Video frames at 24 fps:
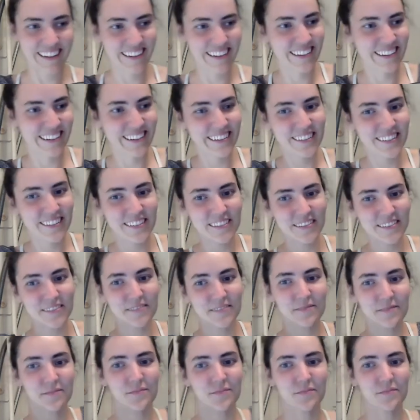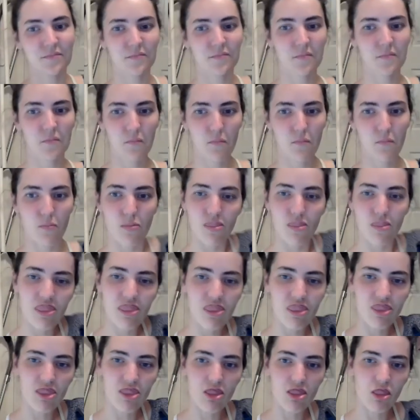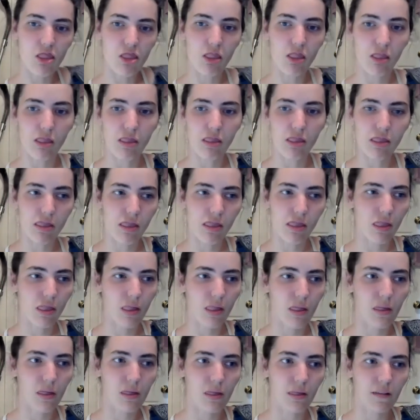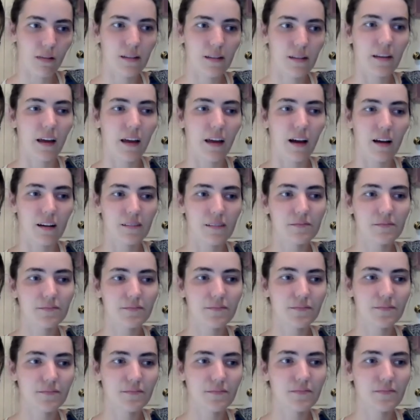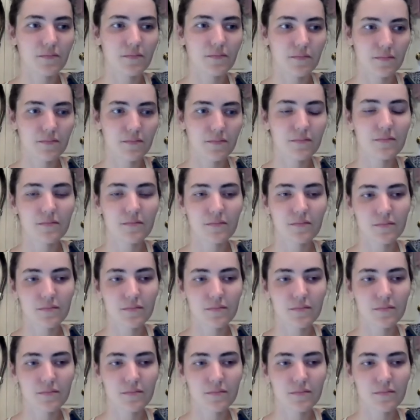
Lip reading: The person shown says nothing.